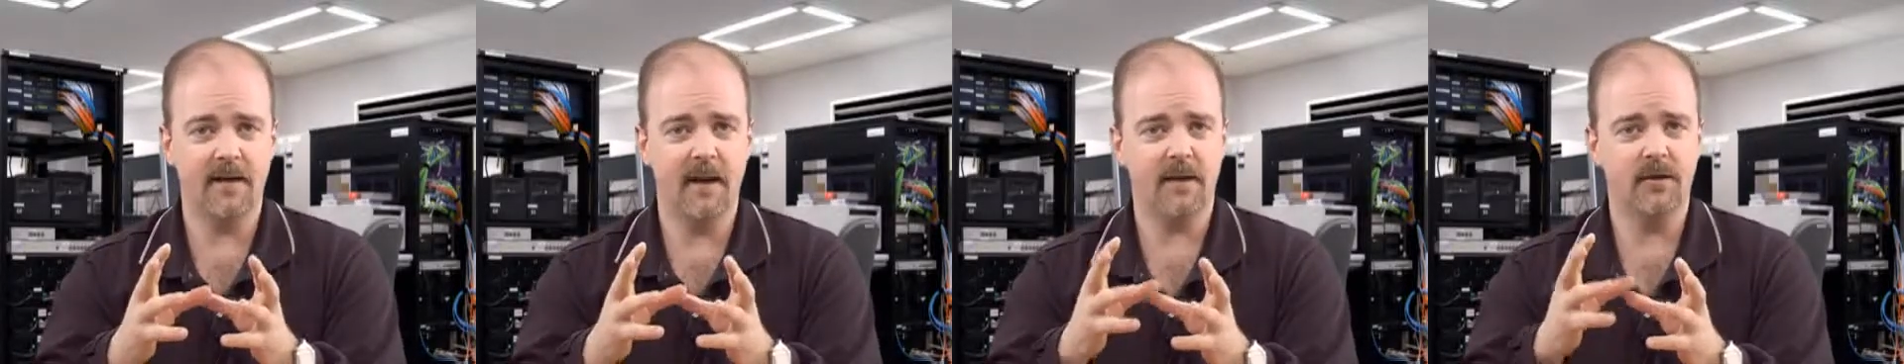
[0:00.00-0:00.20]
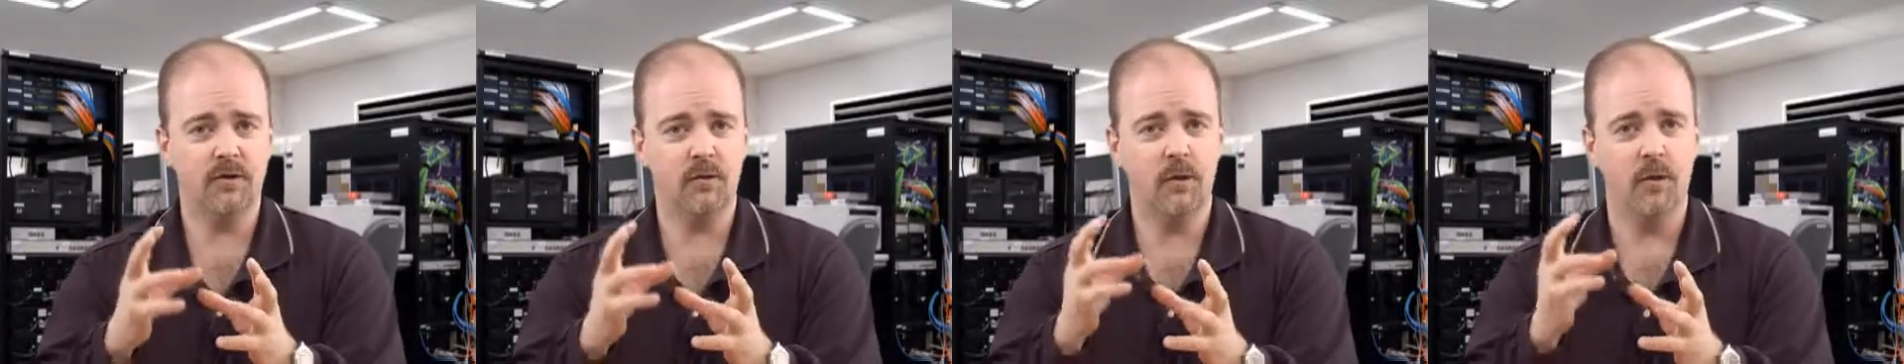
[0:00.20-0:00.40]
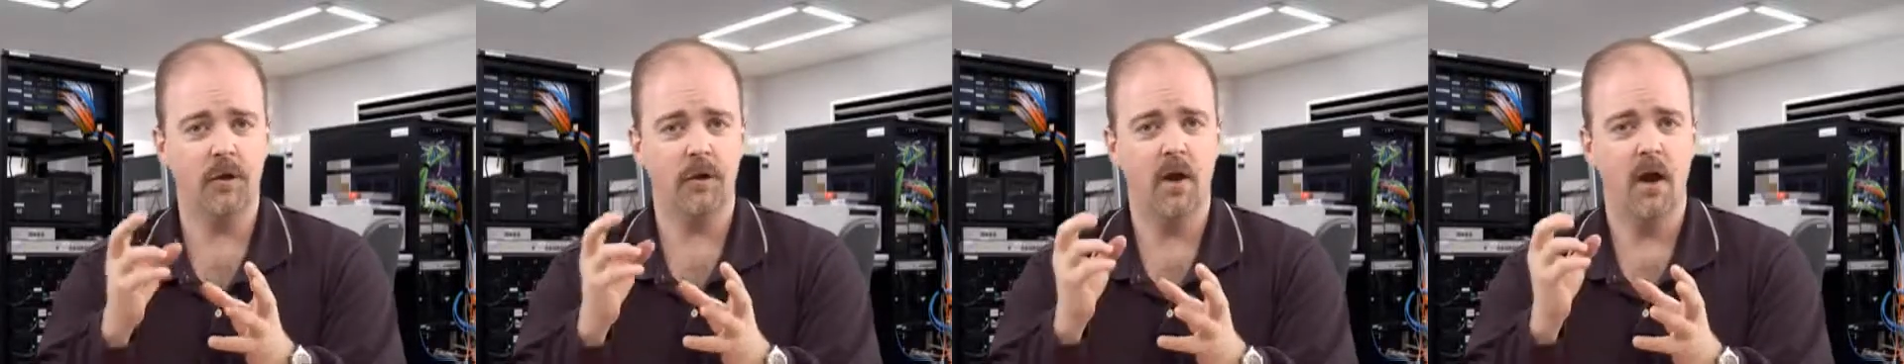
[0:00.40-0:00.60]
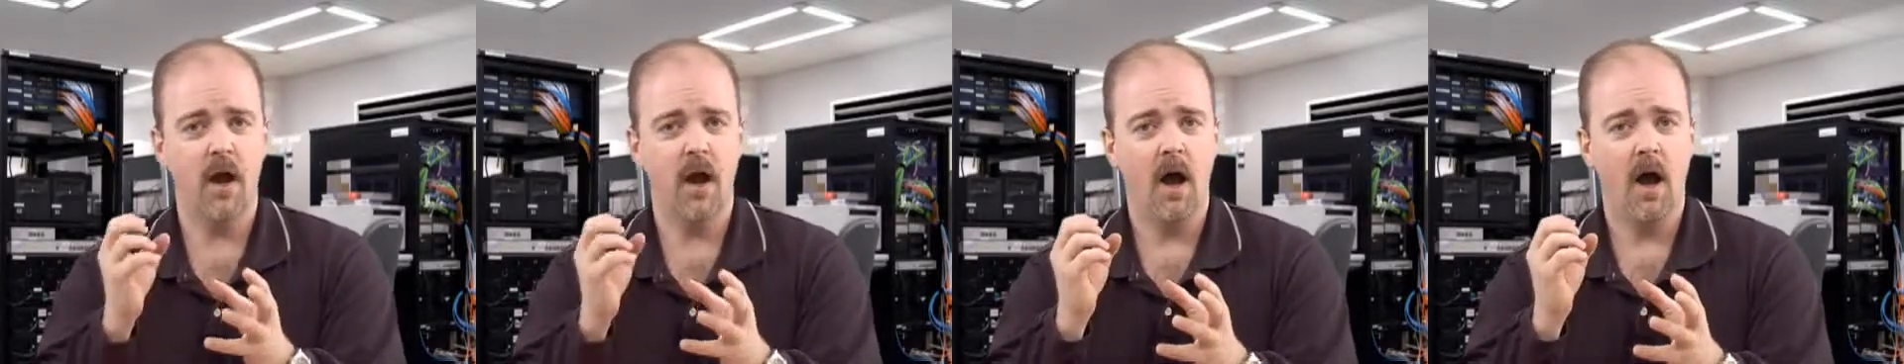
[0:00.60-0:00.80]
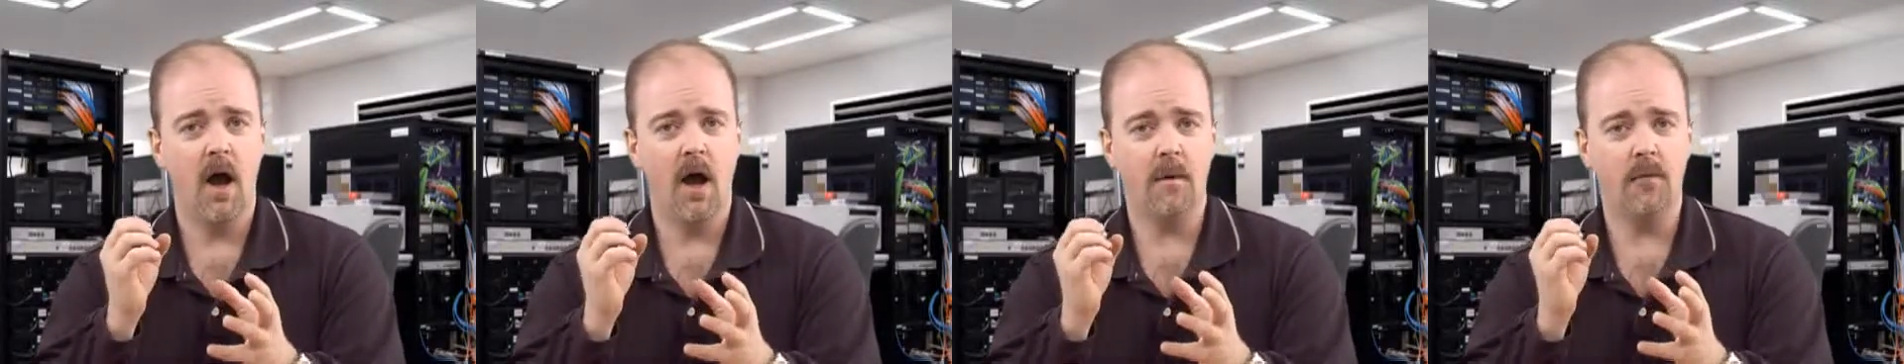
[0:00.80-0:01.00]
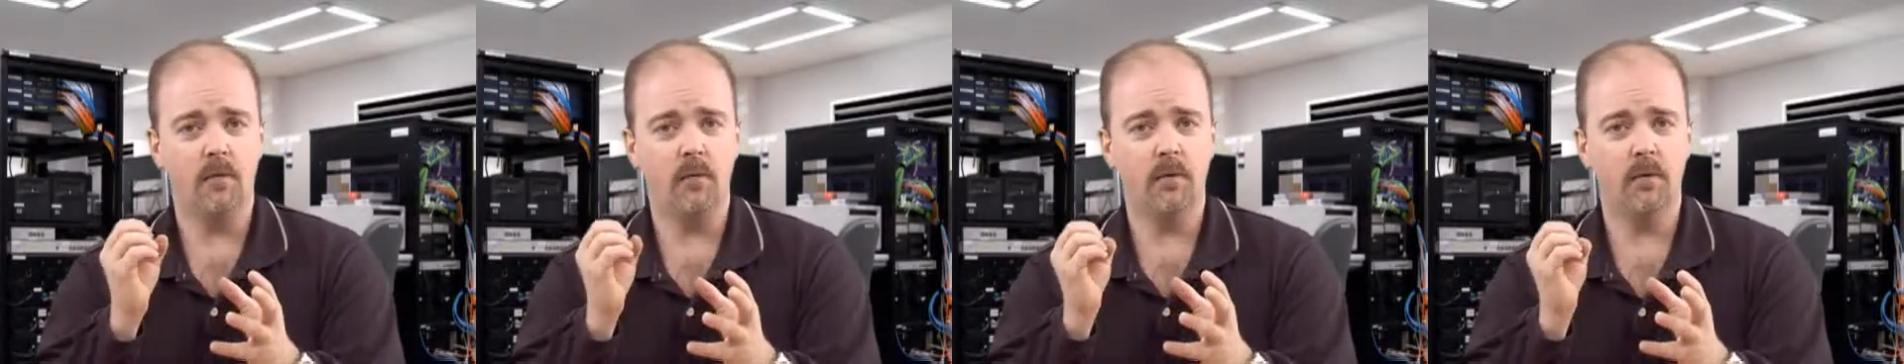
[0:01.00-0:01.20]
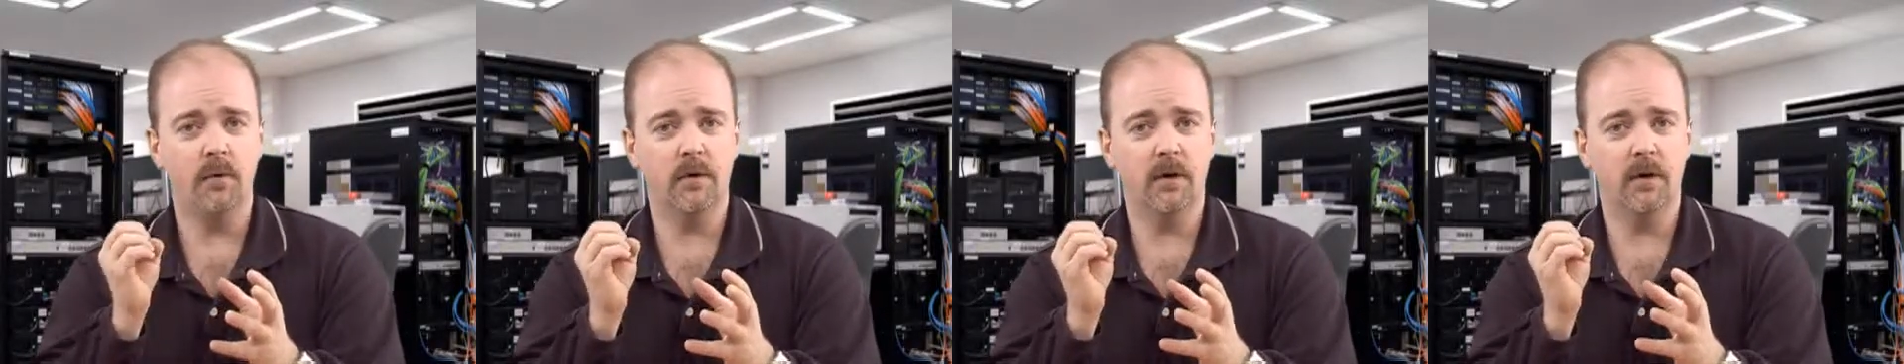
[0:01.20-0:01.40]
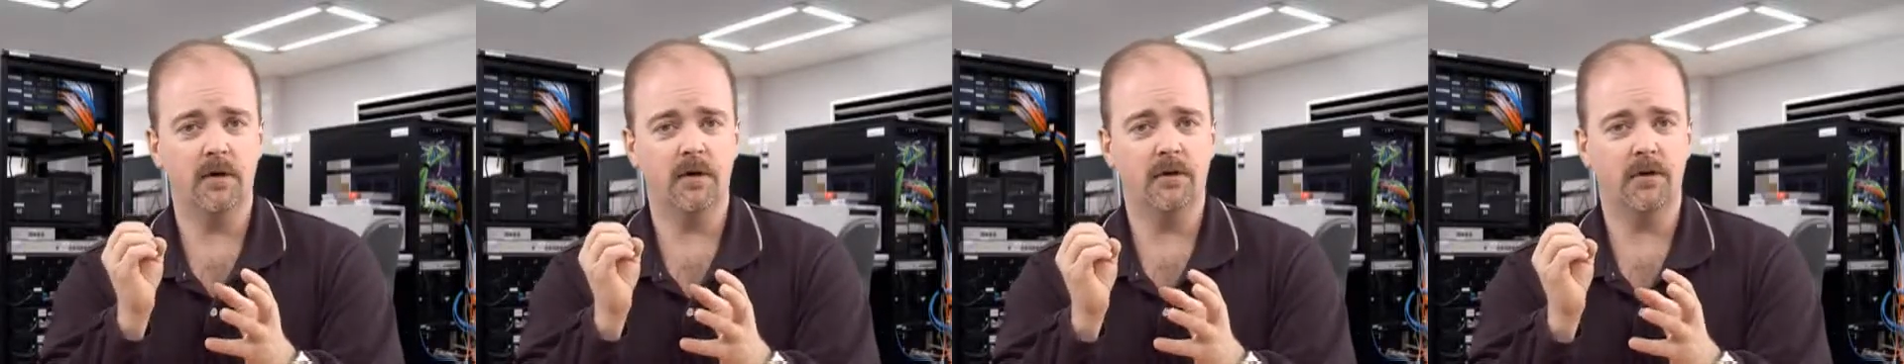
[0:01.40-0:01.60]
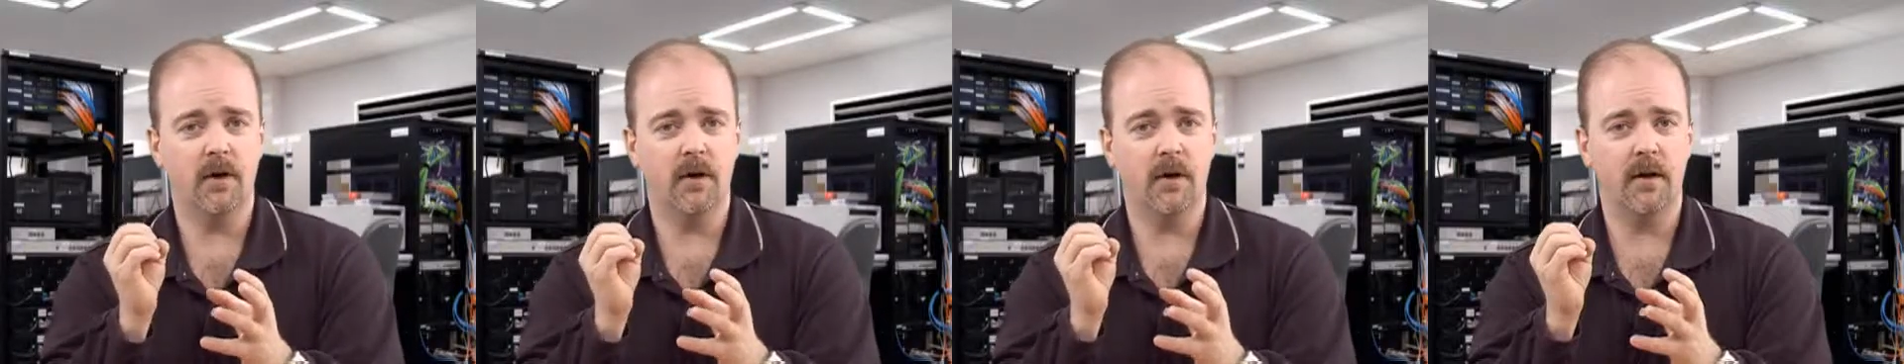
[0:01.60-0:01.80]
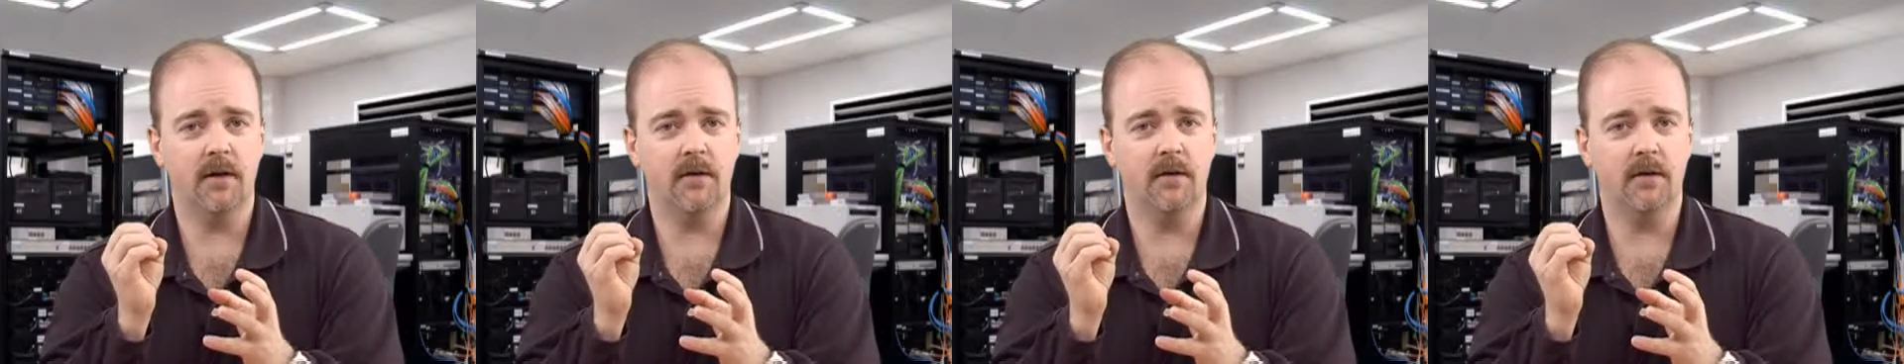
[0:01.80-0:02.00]
That's where I'm really
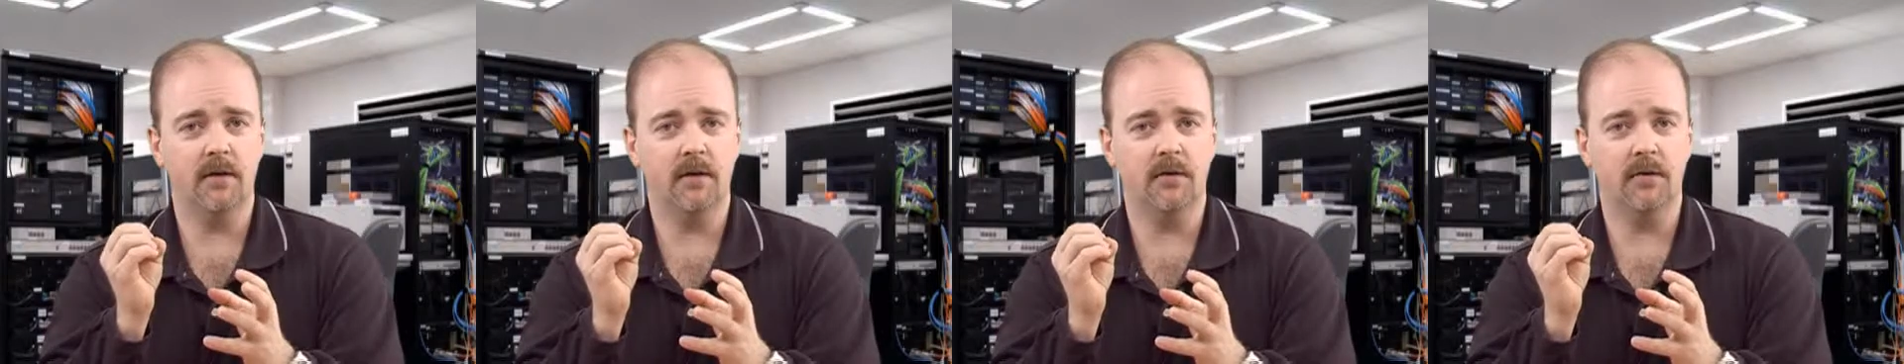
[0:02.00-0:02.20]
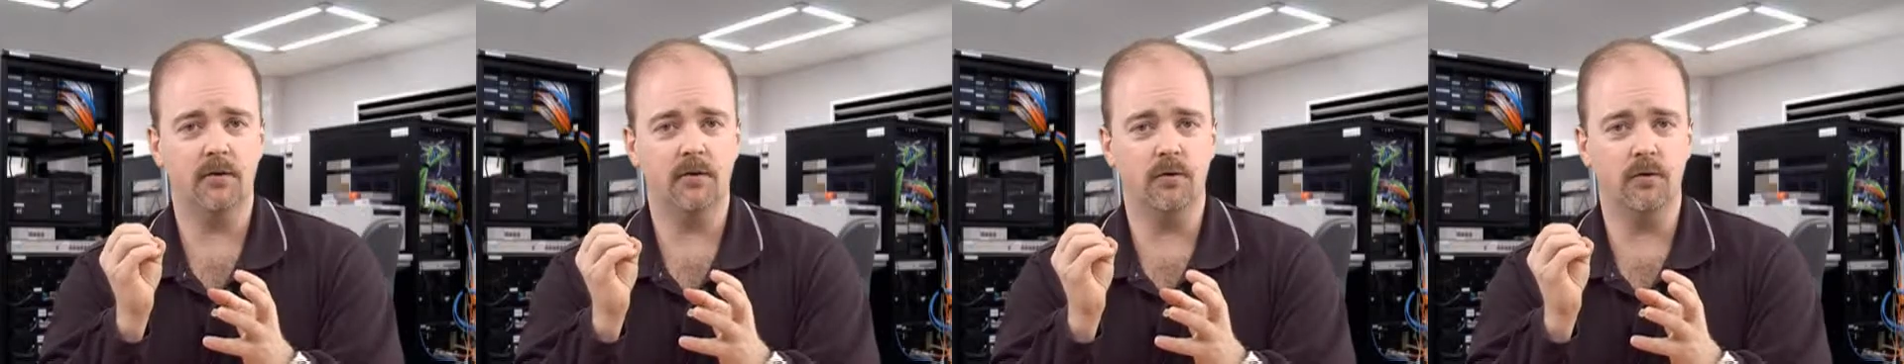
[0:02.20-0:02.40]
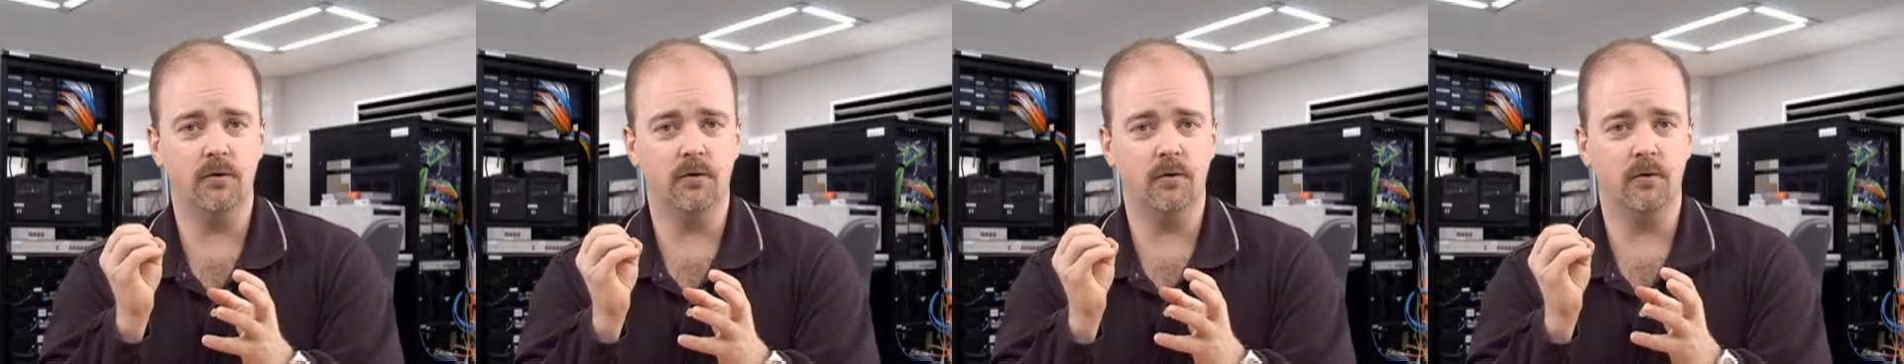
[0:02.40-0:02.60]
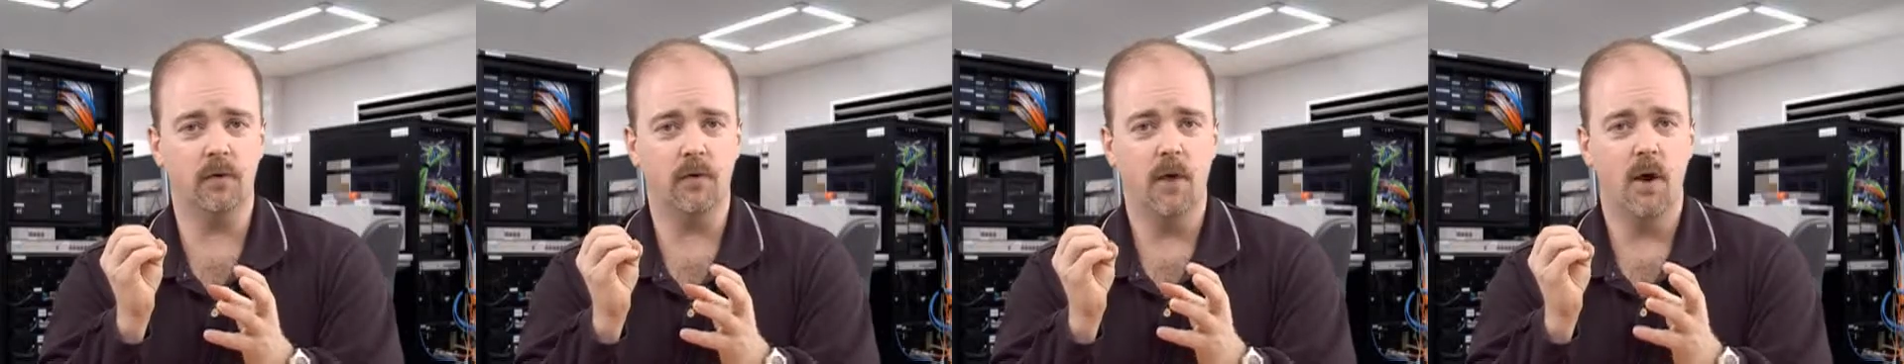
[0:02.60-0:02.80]
starting to